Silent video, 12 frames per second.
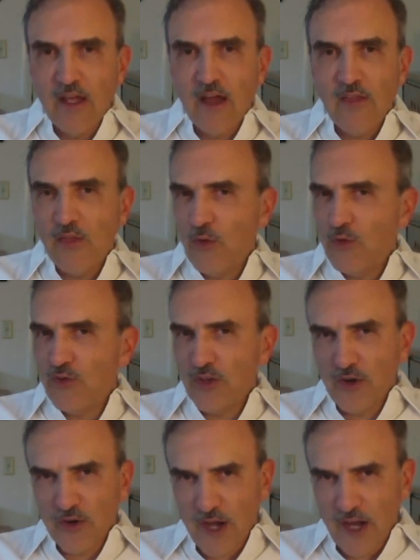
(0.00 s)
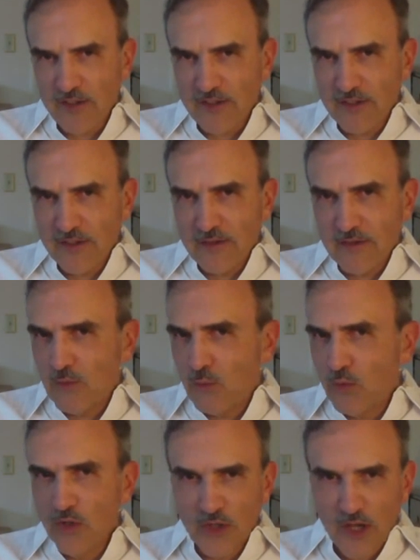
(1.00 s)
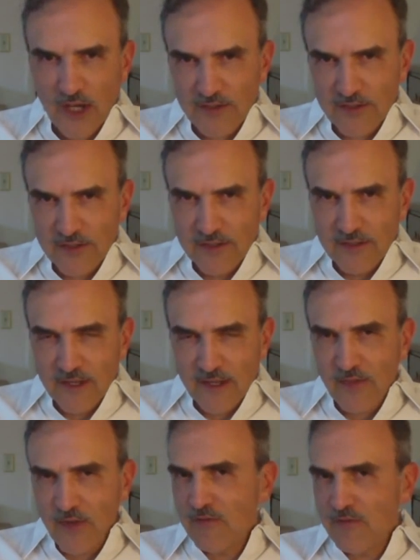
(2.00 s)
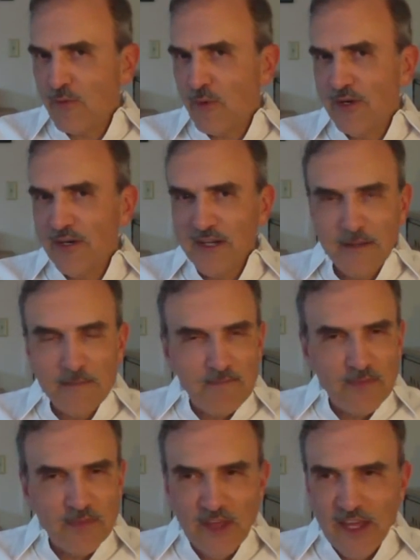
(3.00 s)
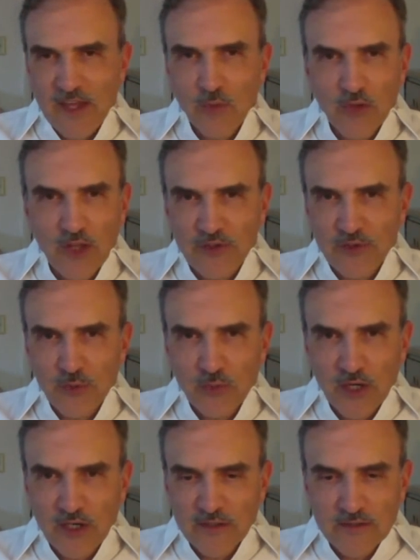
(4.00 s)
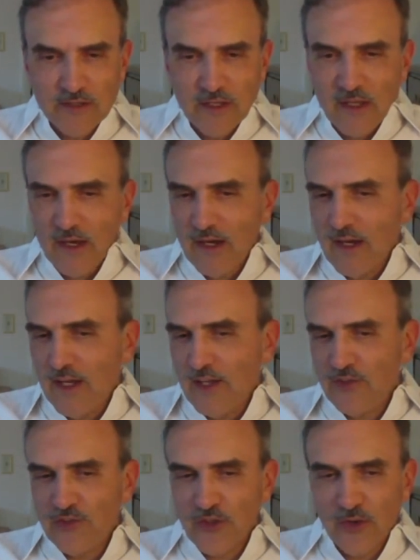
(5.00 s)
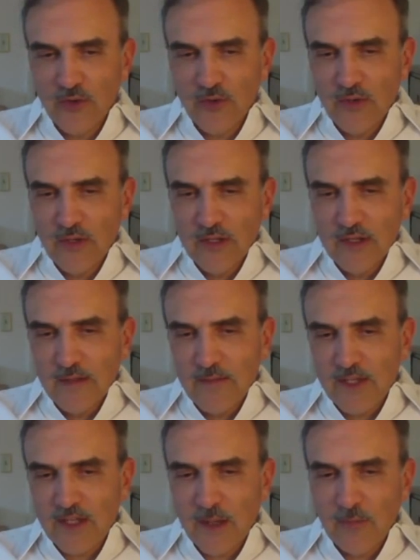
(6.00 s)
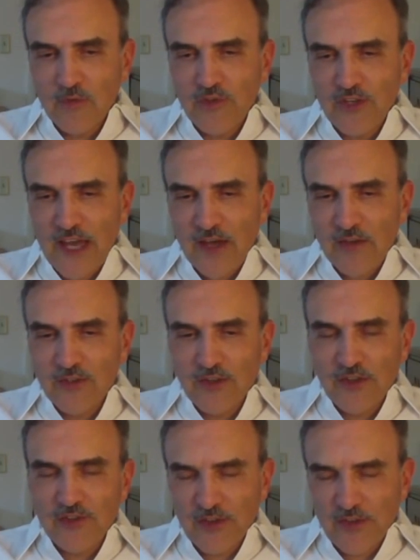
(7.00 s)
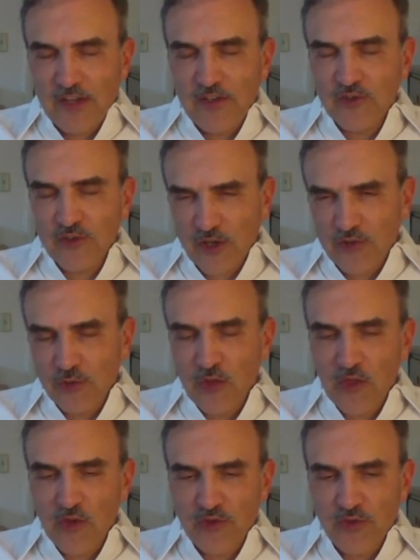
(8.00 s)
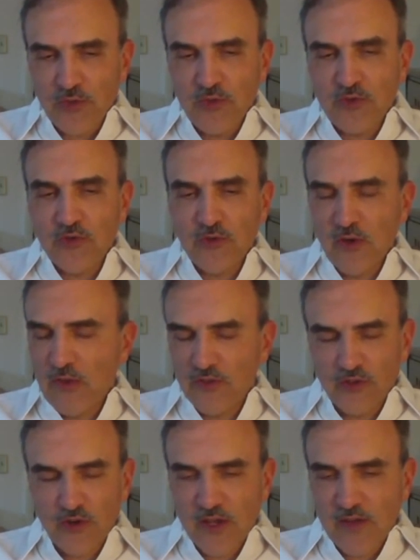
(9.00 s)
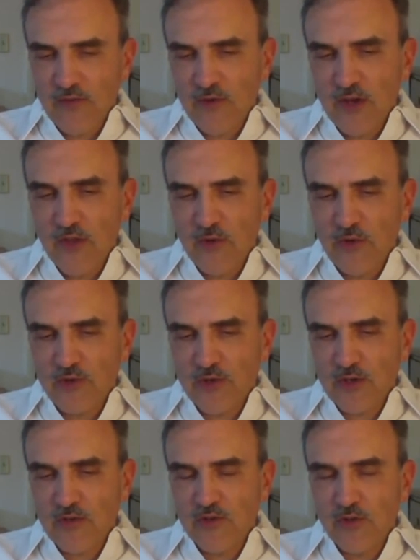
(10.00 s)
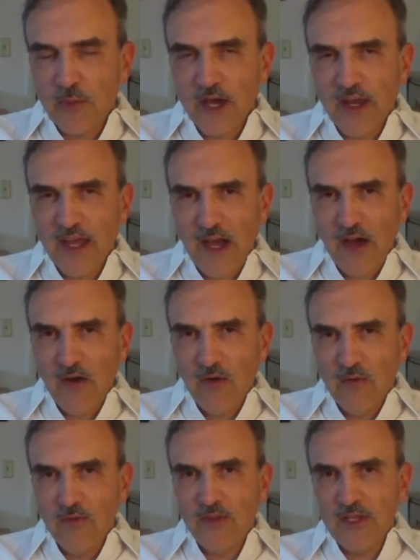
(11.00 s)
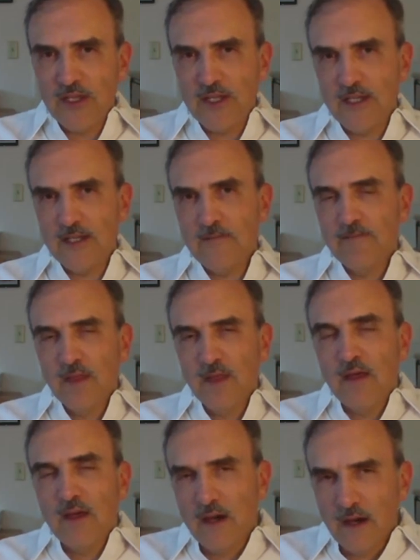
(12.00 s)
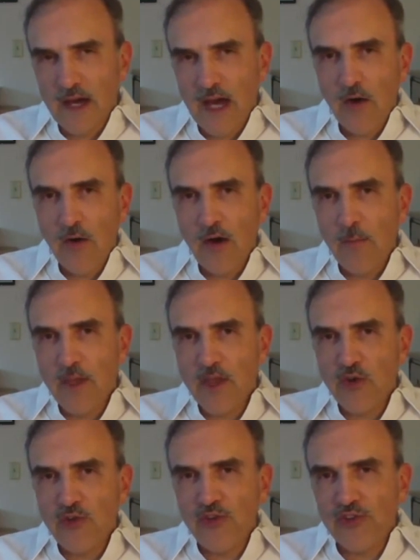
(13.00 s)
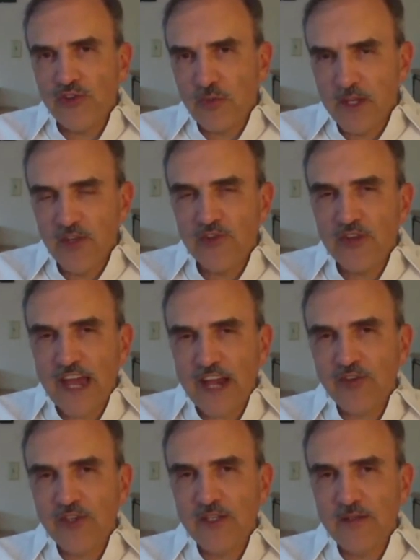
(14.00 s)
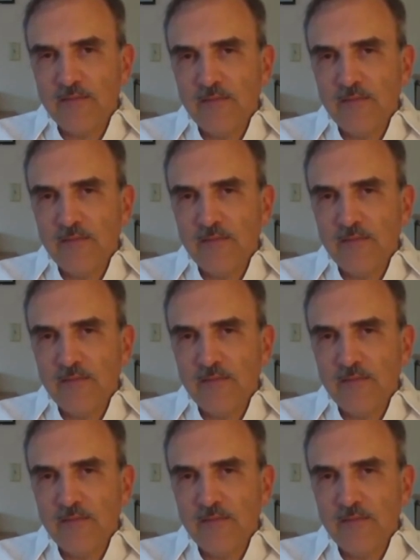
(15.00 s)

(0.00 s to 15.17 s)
Those that are not will not, and therefore they will not do well. And so it comes down to this, and I've had discussions with other students, or other instructors about how how a better system is to actually